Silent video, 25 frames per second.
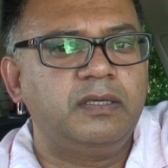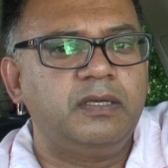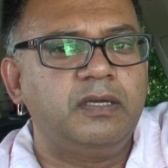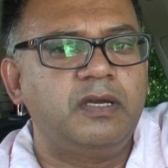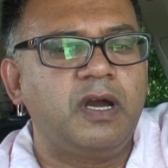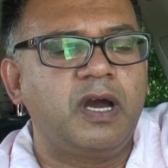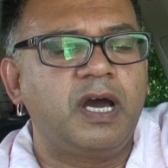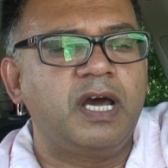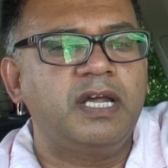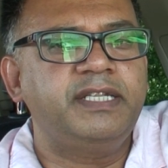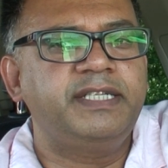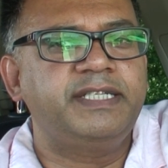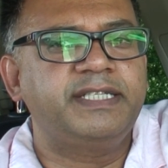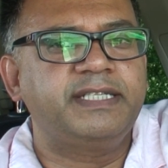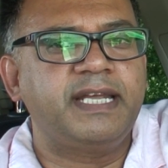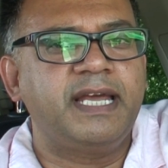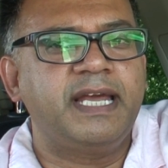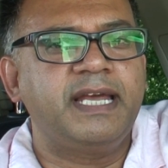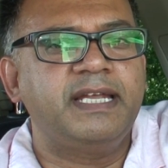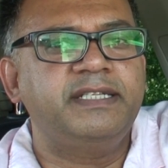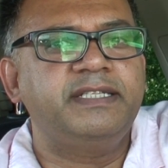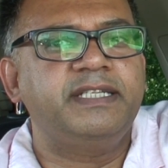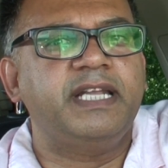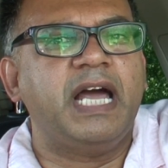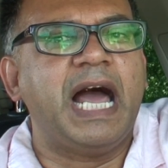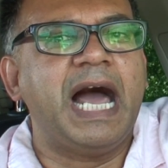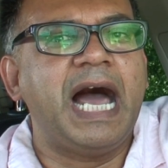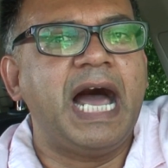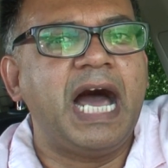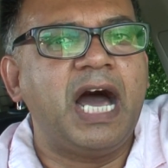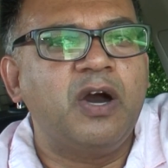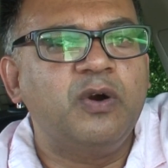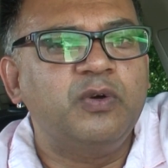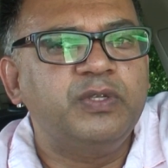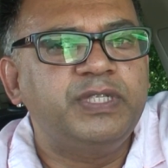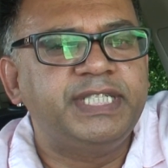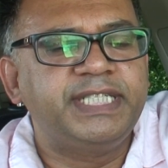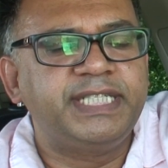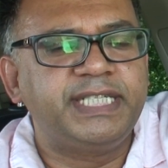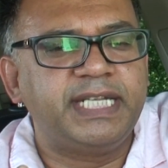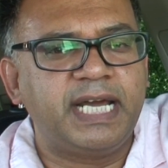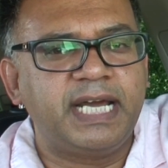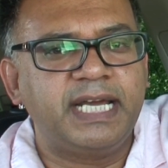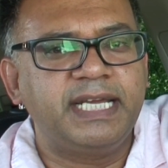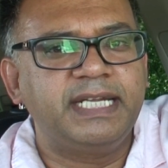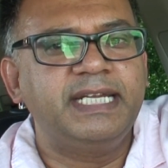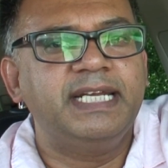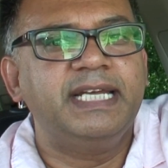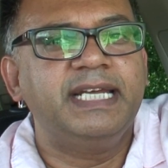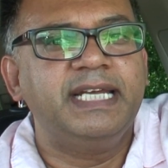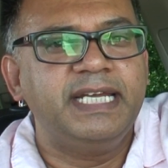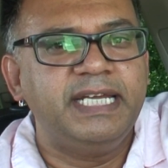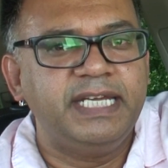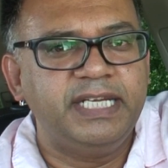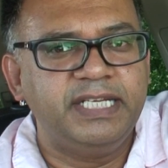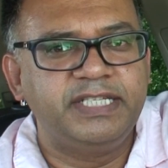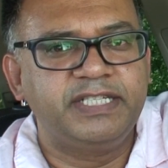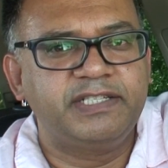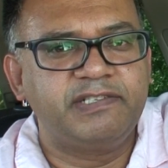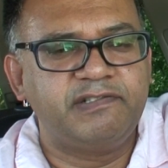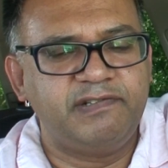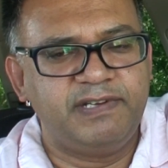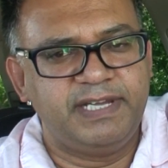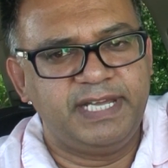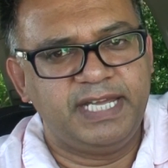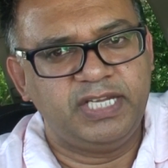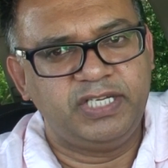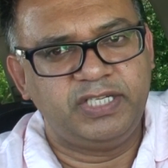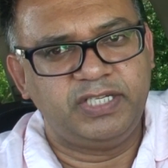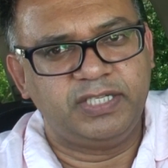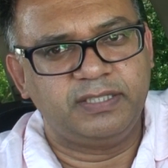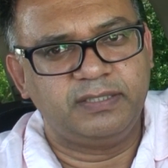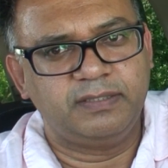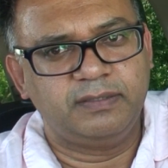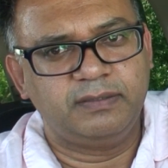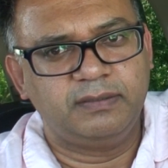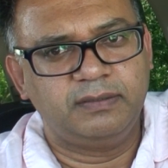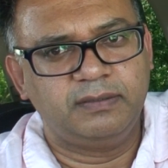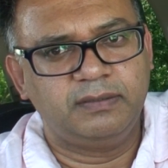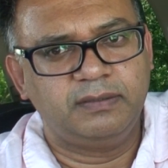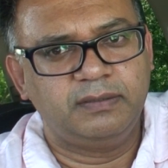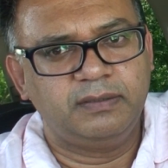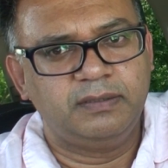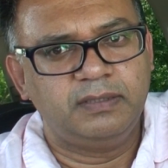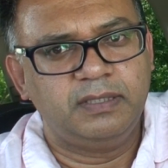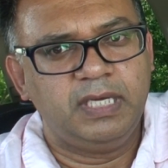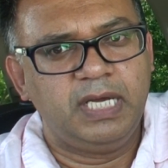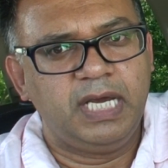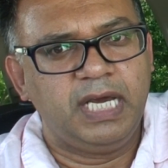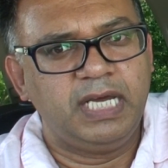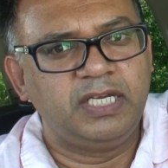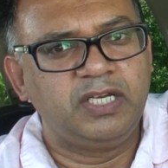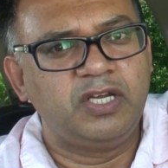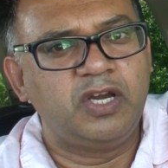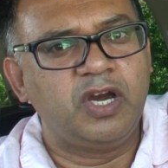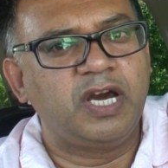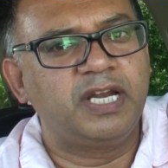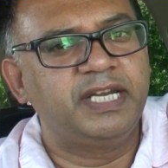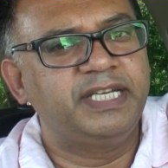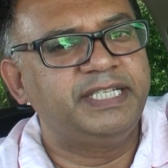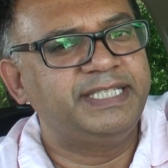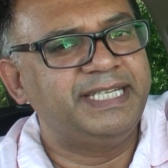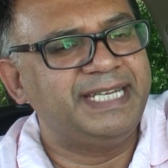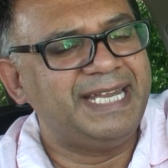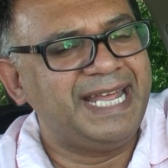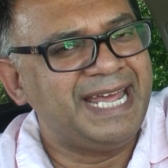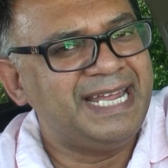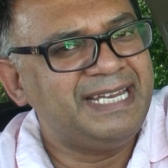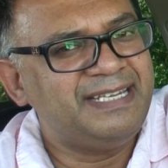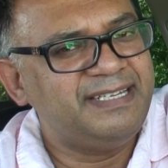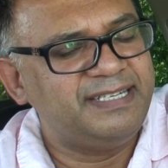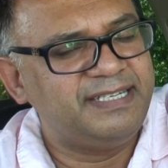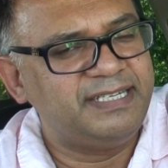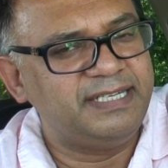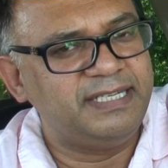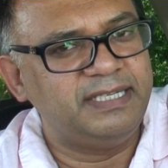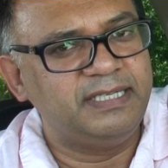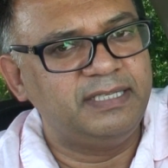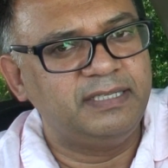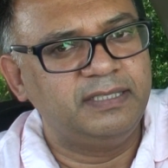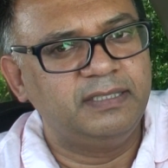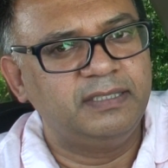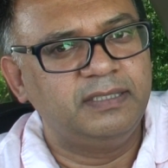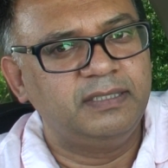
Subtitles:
God stands outside His creation, and God is an entity,